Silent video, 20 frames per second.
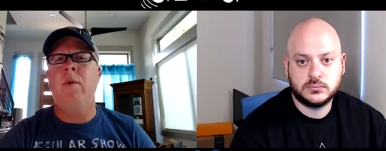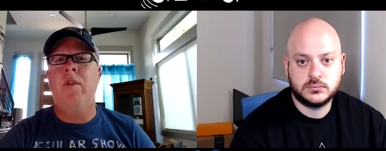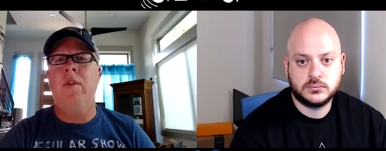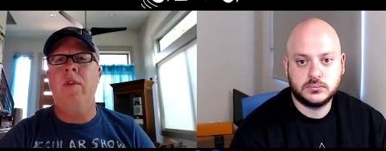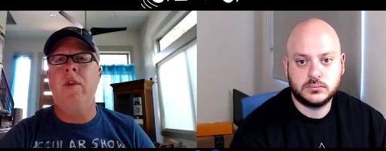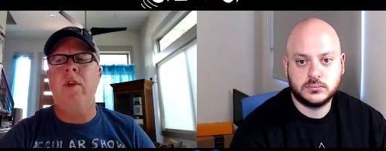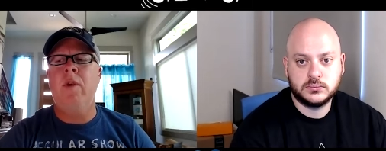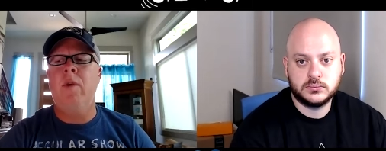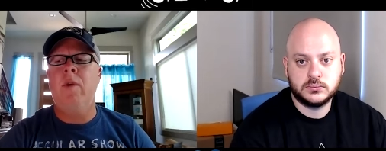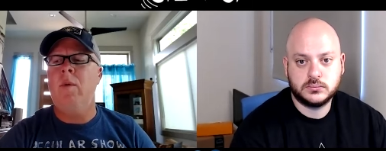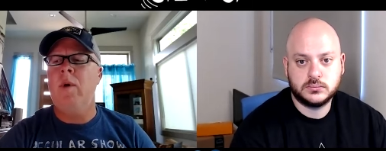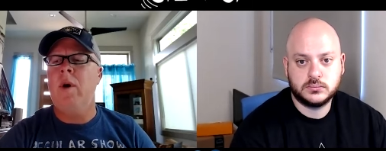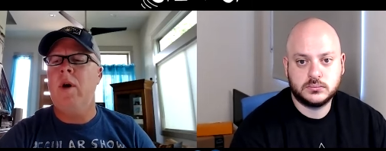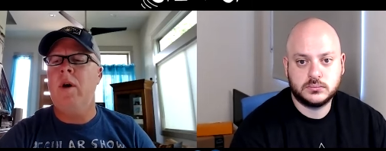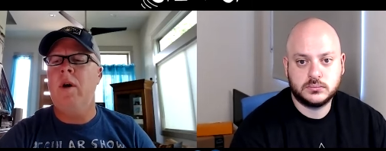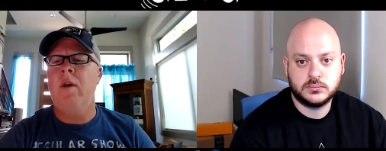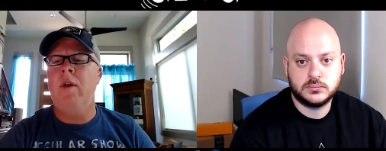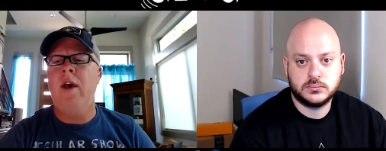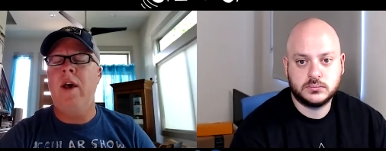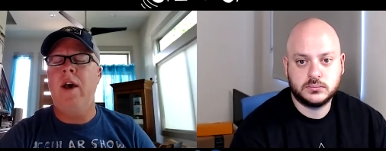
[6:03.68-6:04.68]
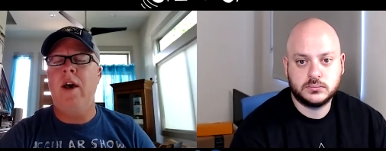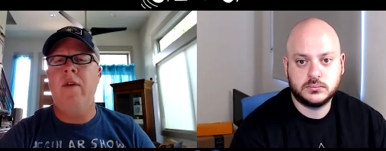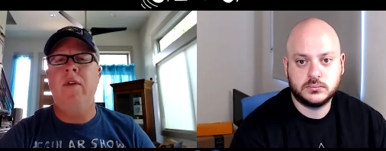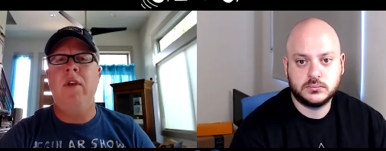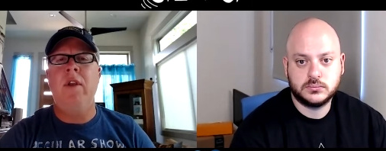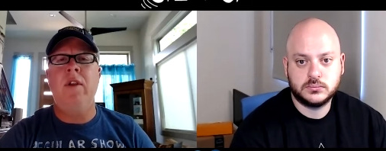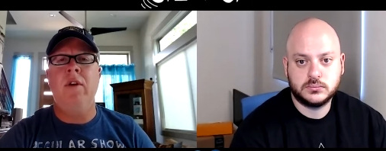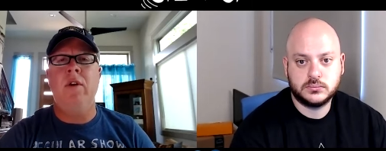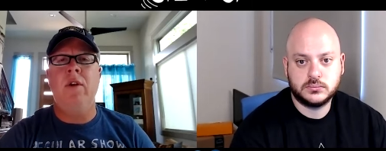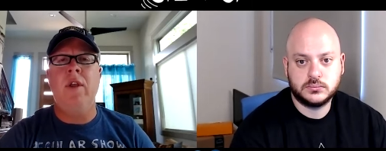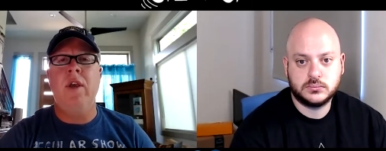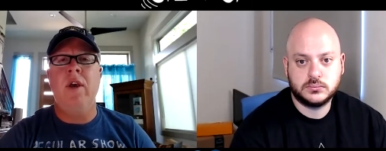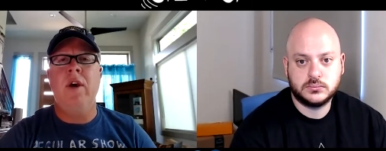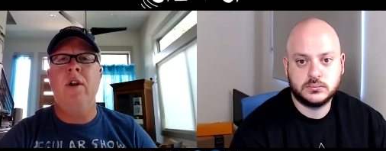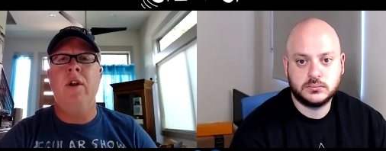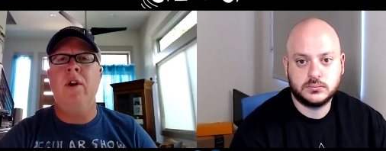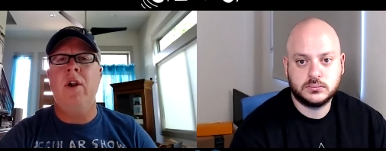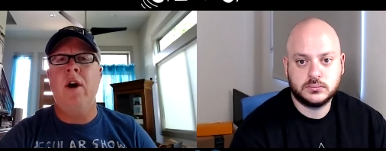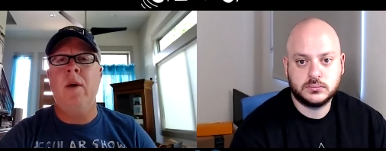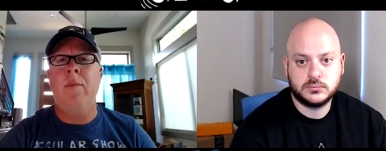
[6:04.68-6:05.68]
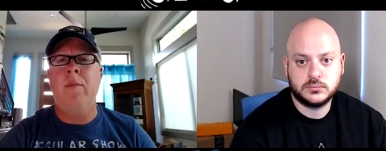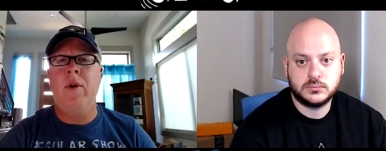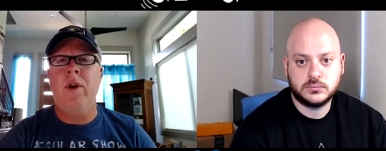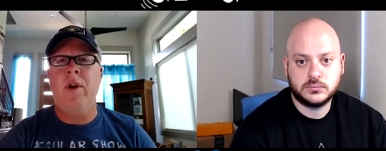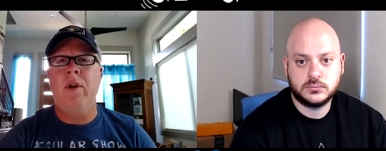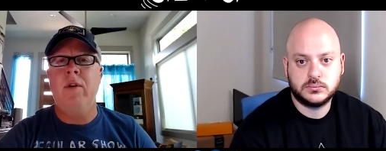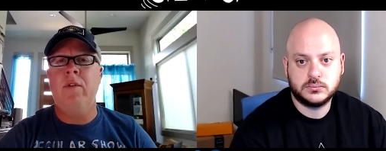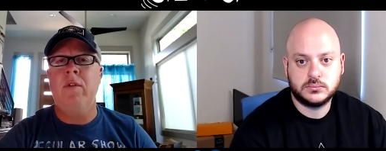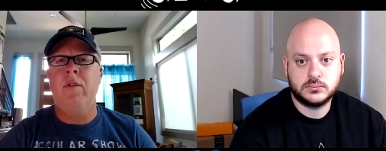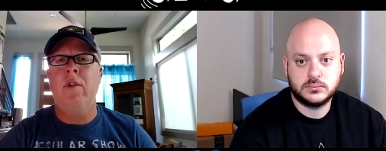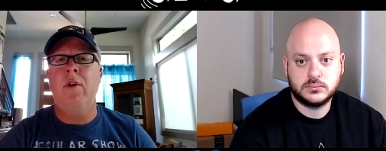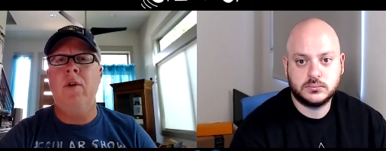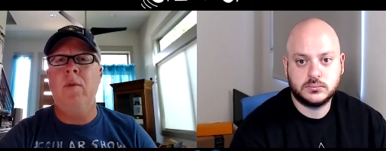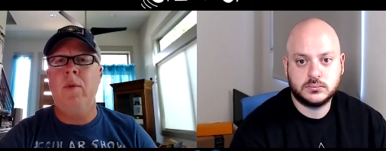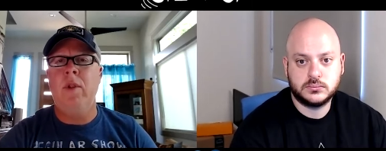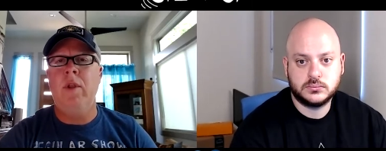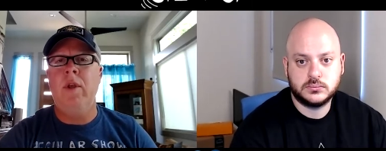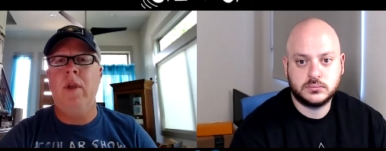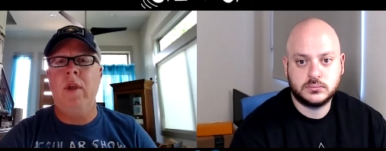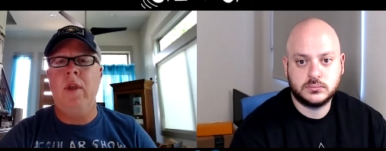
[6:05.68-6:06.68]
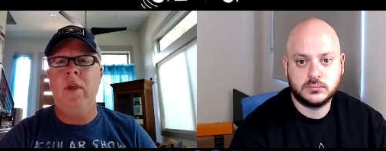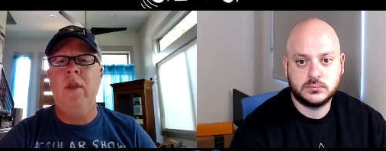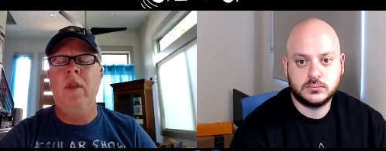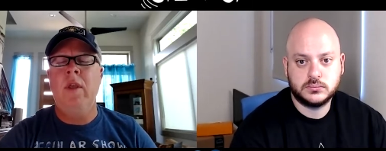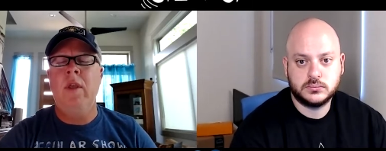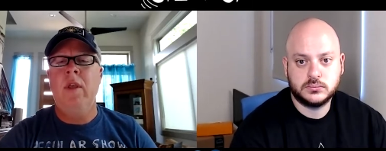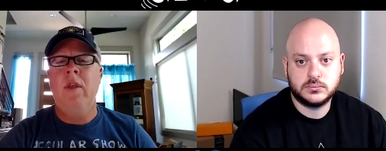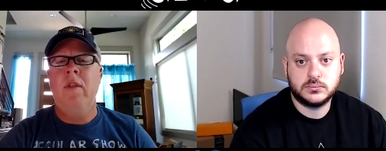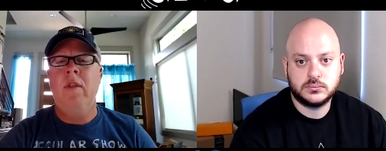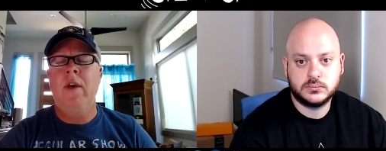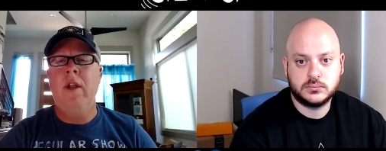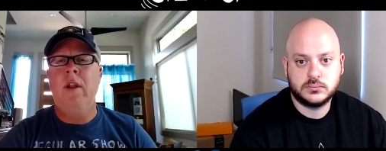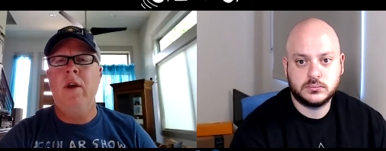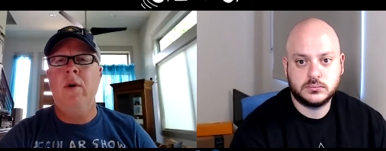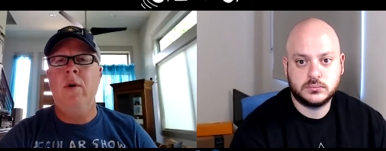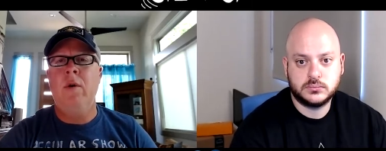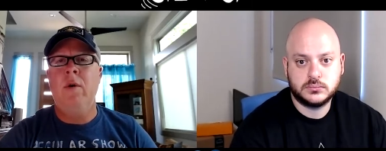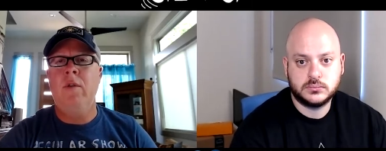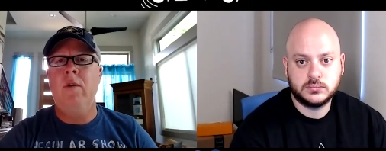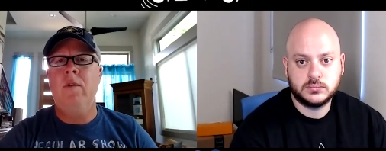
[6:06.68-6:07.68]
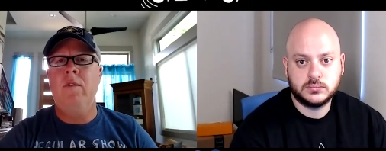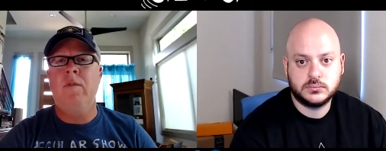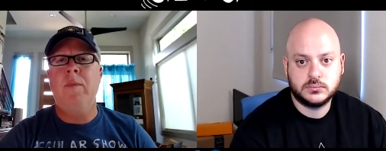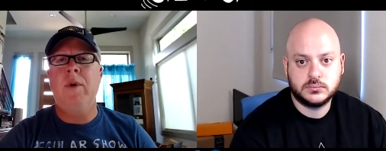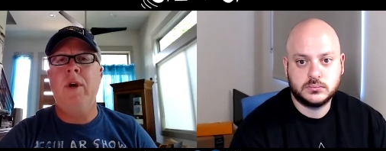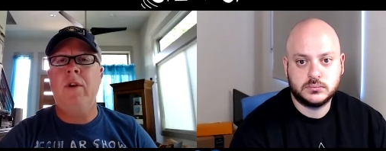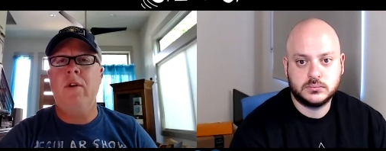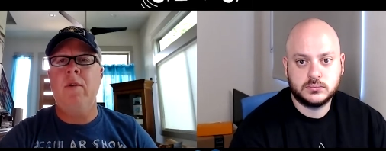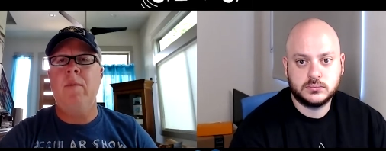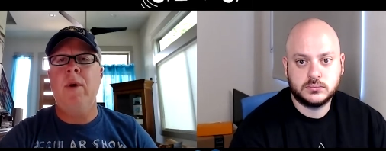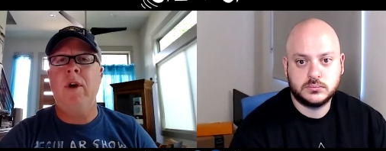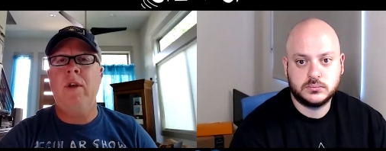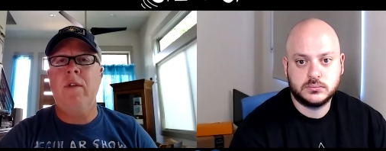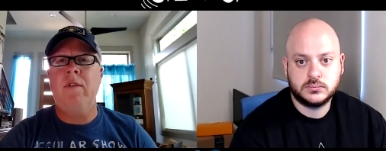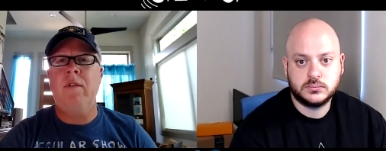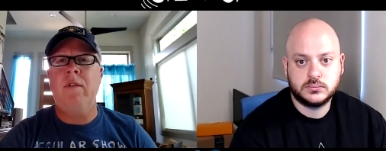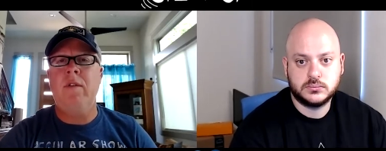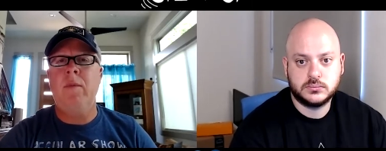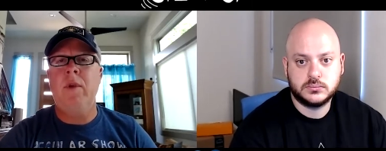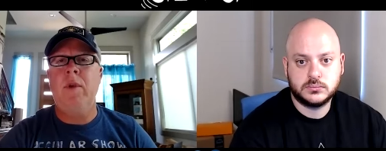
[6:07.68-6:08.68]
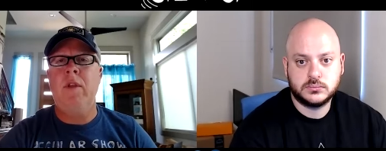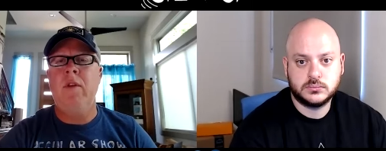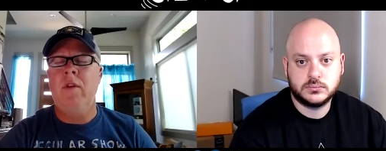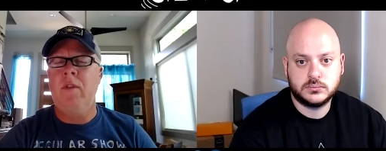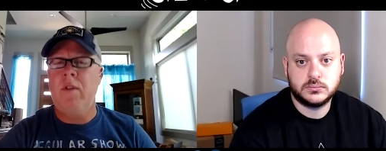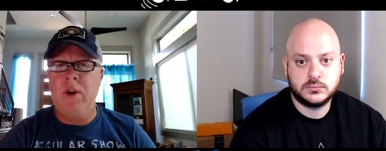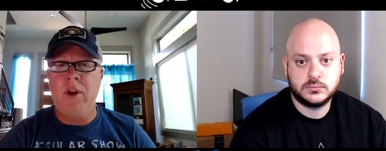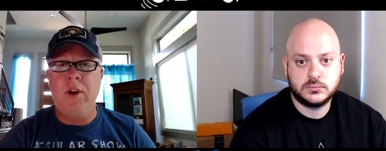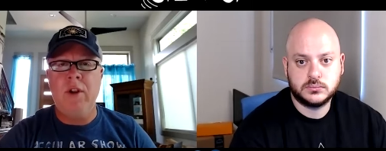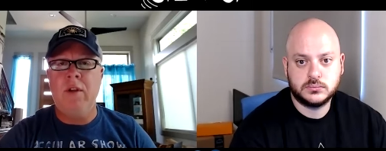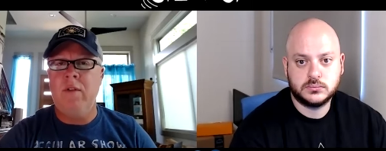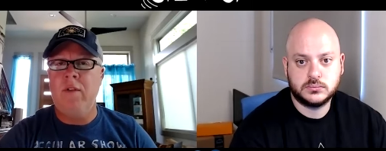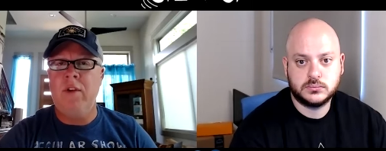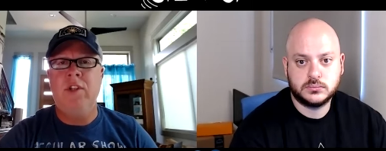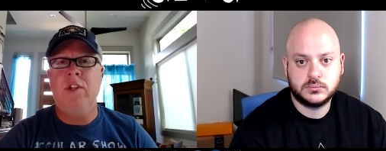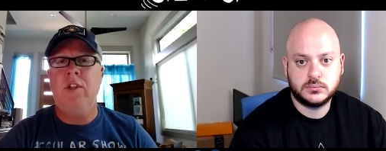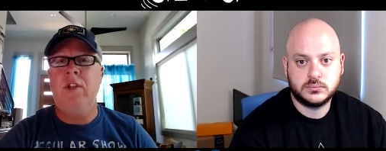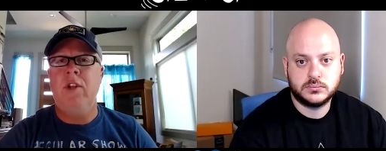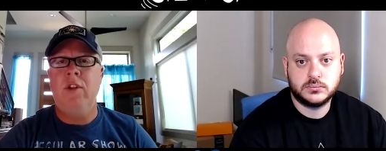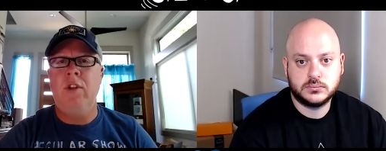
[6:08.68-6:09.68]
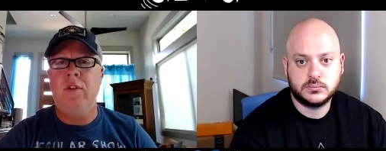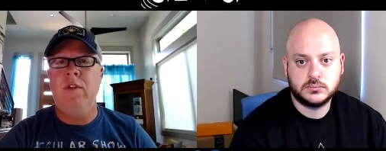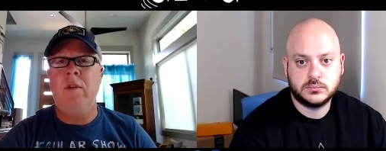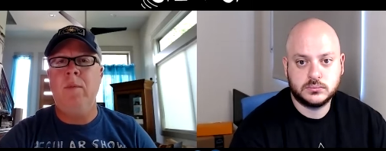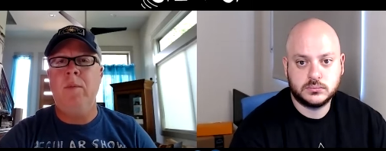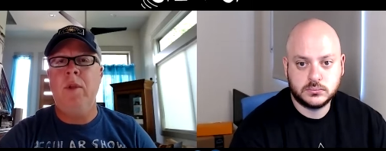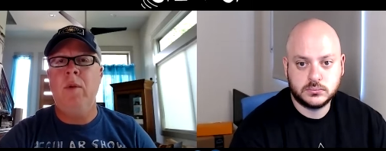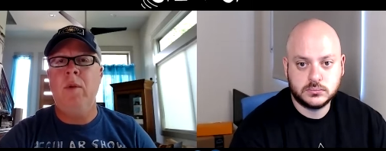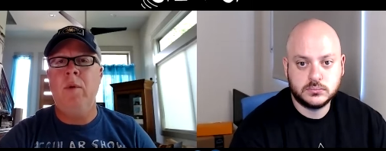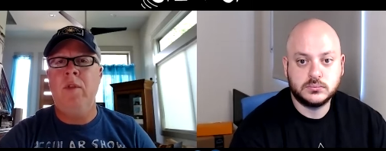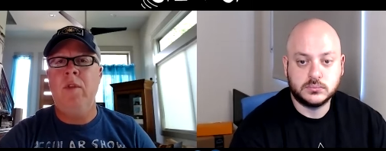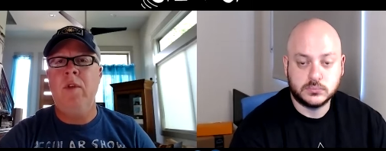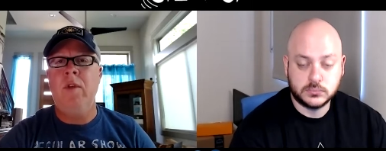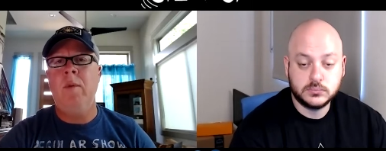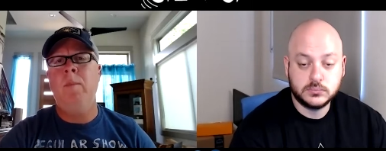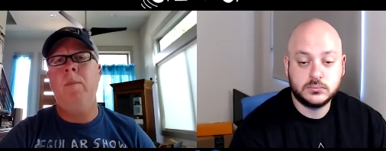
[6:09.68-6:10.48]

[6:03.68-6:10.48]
Speaker 1: you. Uh, having nearly 100 operators globally that own those spectrum assets mean that they're going to eventually do something with them.